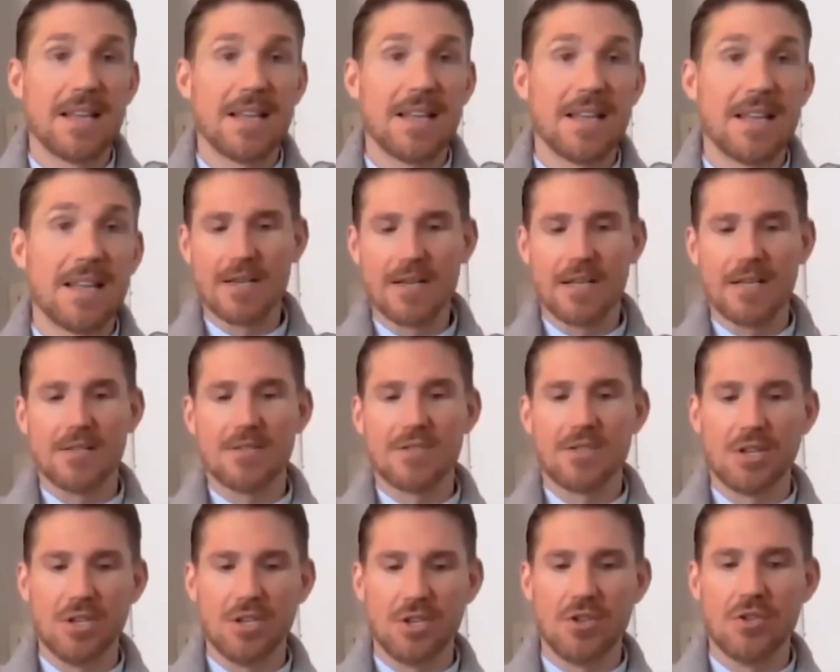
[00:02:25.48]
on
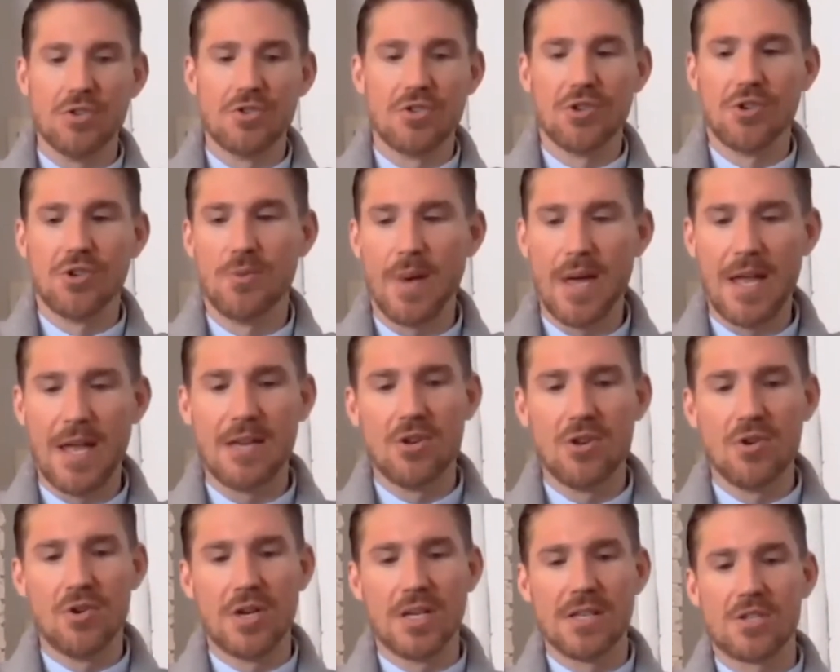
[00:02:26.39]
to YouTube, and
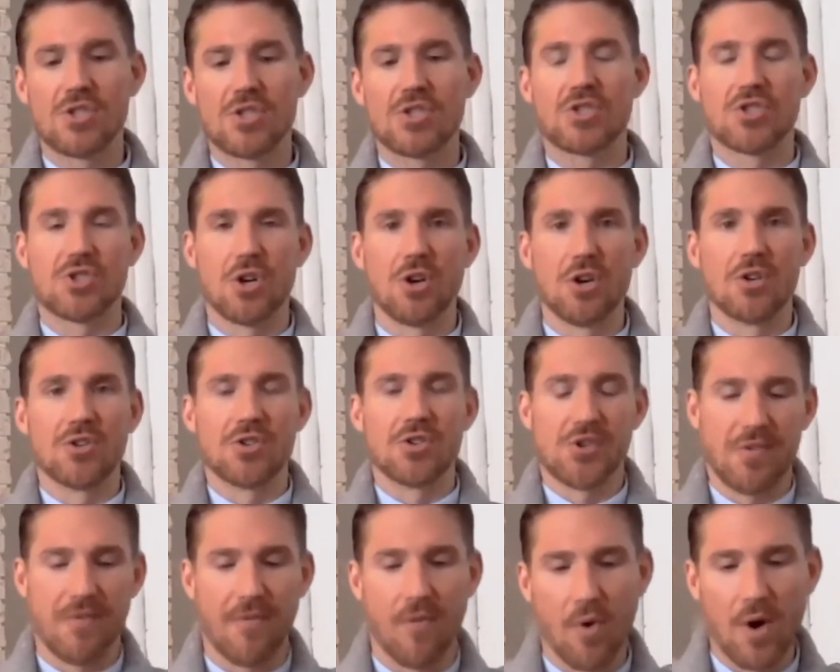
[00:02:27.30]
you can
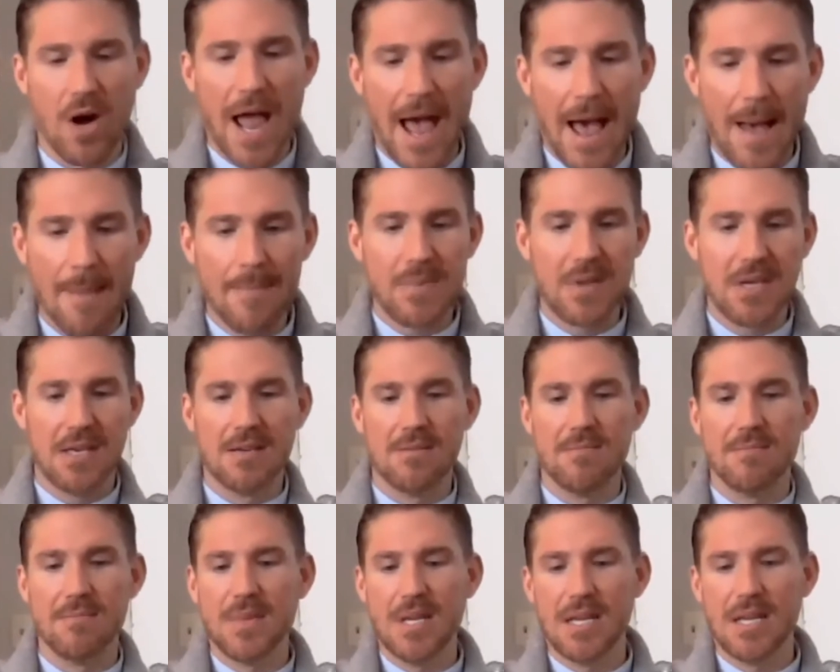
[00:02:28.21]
search for
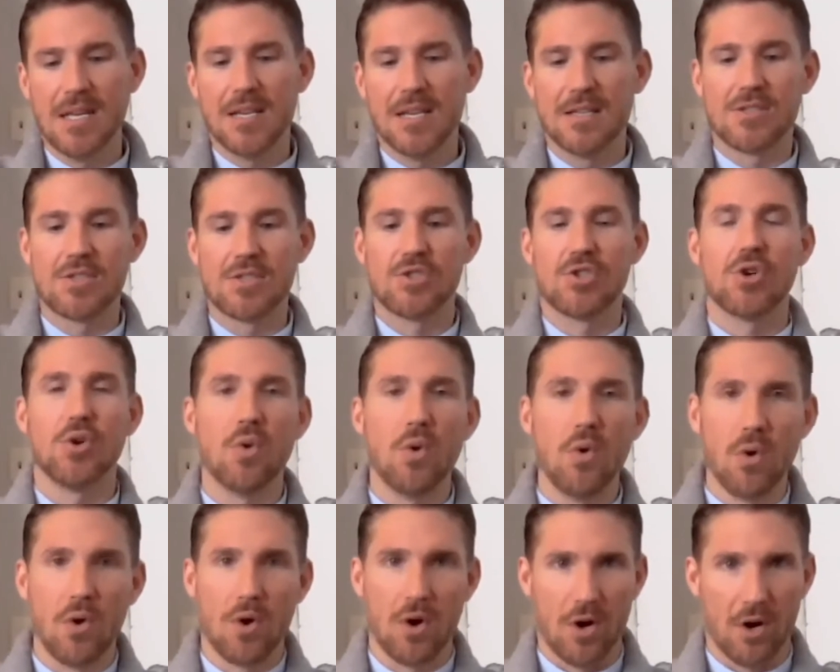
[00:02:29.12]
Appian Media's
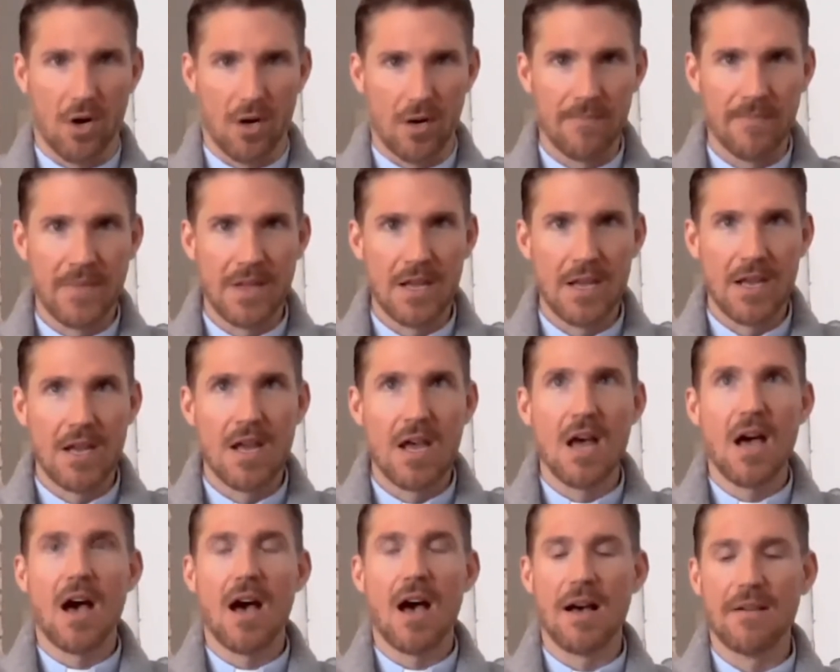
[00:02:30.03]
tour
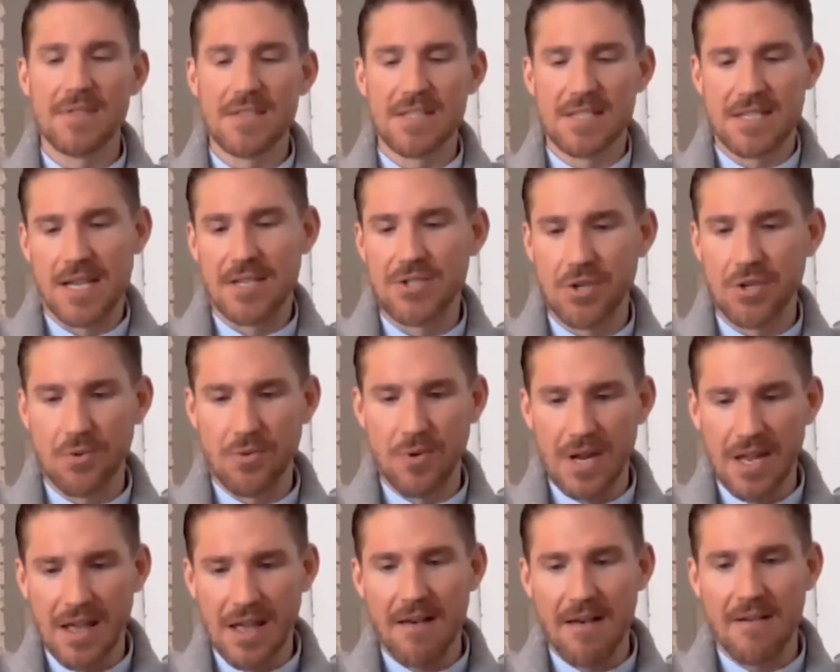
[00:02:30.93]
of
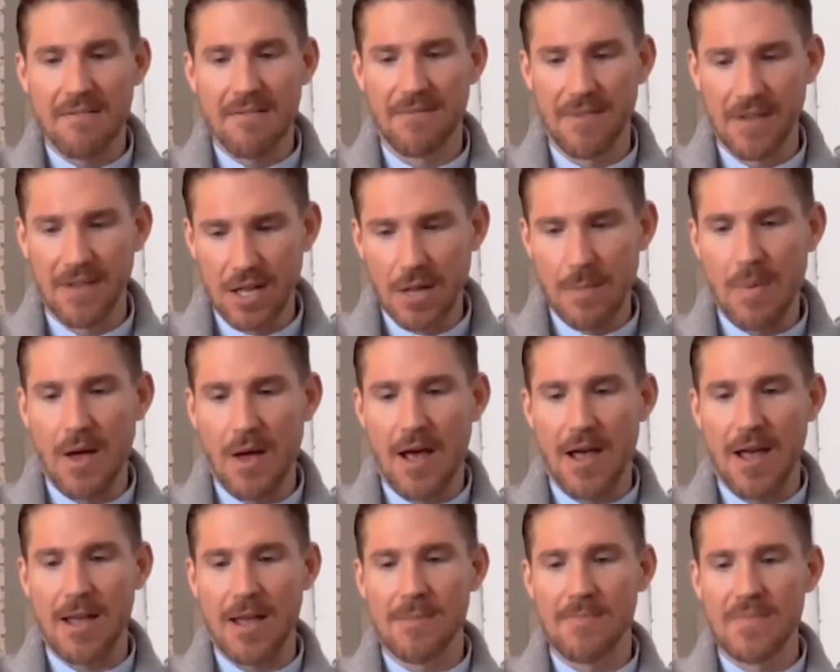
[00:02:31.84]
Caesarea
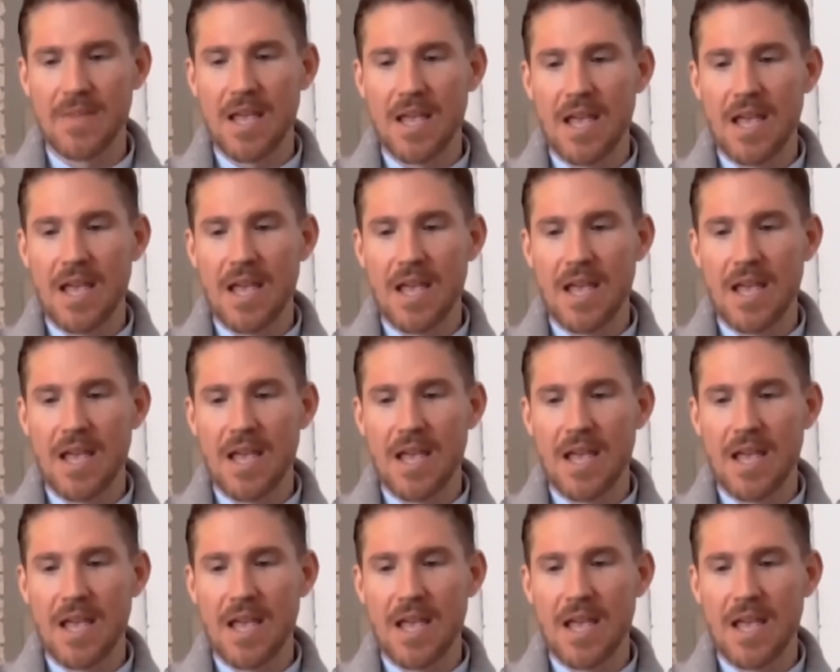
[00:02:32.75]
Philippi,